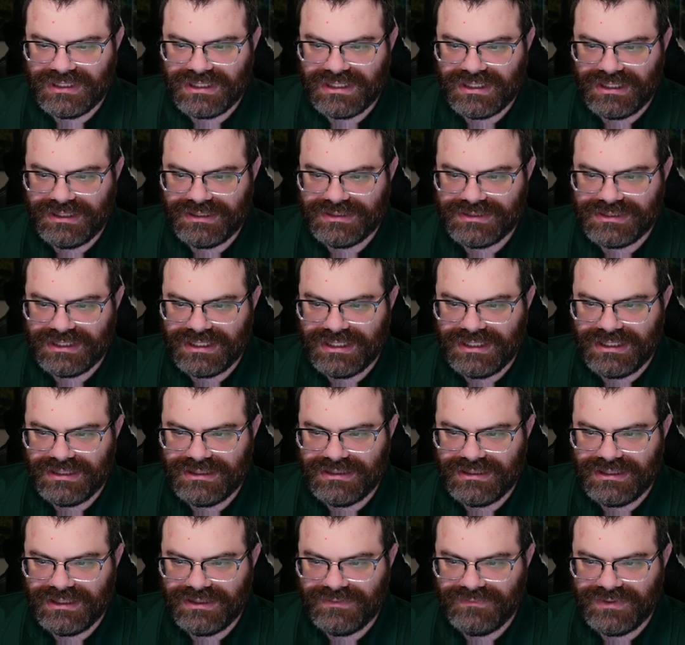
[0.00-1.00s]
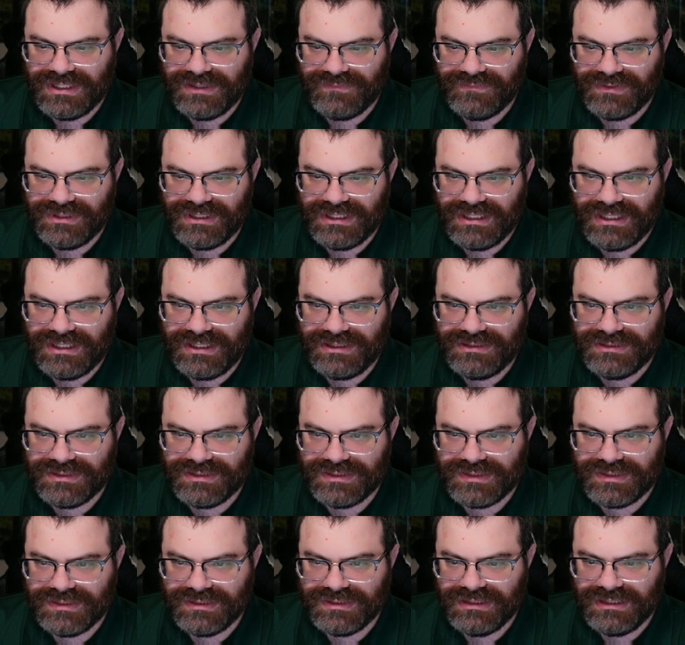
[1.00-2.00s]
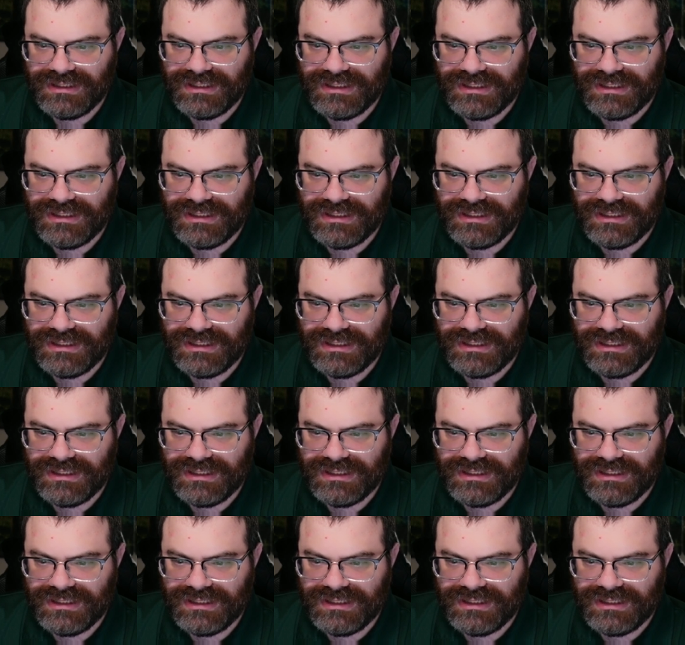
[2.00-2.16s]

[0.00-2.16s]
nines. Eight and eight, we have all the eights.